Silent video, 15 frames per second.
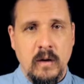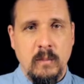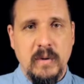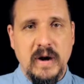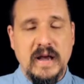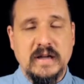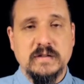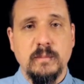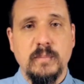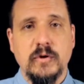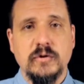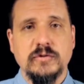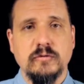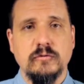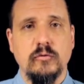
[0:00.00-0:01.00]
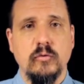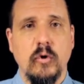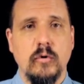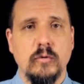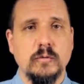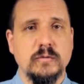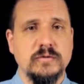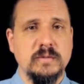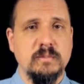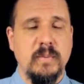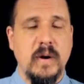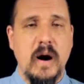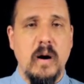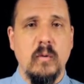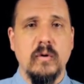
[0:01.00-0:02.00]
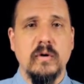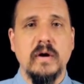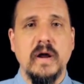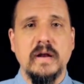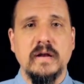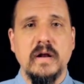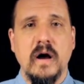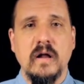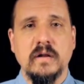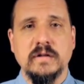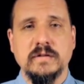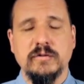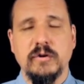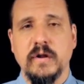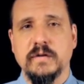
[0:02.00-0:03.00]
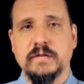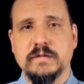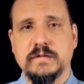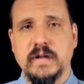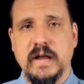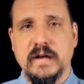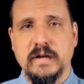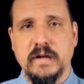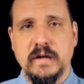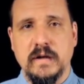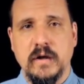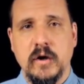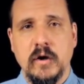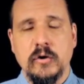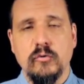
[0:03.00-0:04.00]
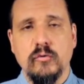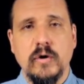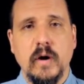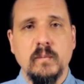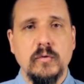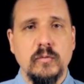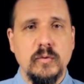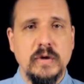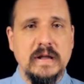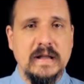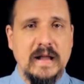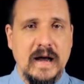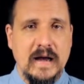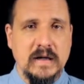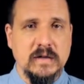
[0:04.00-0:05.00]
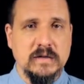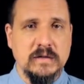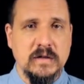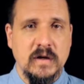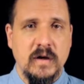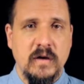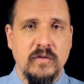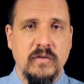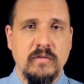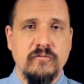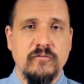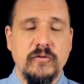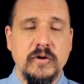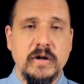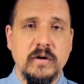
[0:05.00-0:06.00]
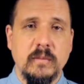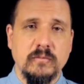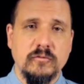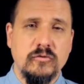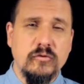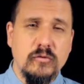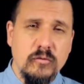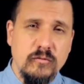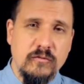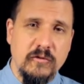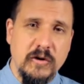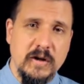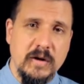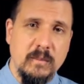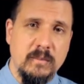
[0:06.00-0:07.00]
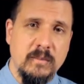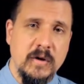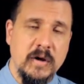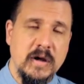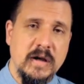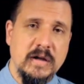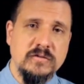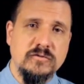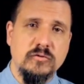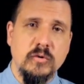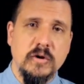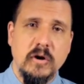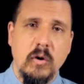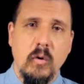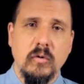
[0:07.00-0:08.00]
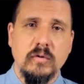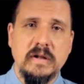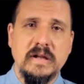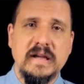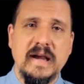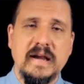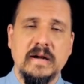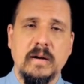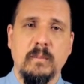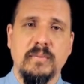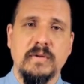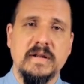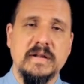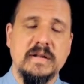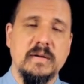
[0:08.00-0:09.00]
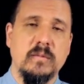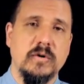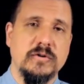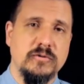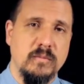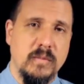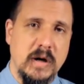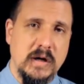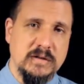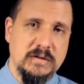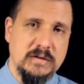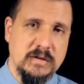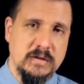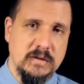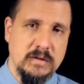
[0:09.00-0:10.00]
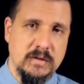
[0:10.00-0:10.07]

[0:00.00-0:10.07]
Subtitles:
But as a person grows in power and knowledge and understanding, you come to realize that freedom, true freedom, is doing wholly and completely what you must.